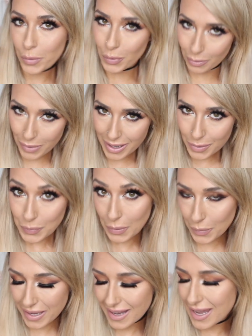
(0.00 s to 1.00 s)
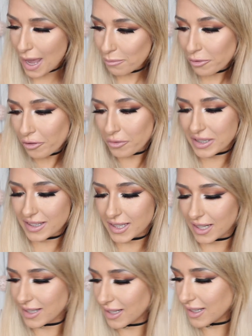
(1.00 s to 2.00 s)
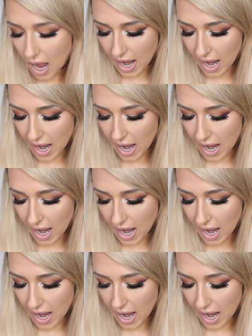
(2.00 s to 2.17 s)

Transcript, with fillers: Will we? Will we? Yeah, before we discuss it.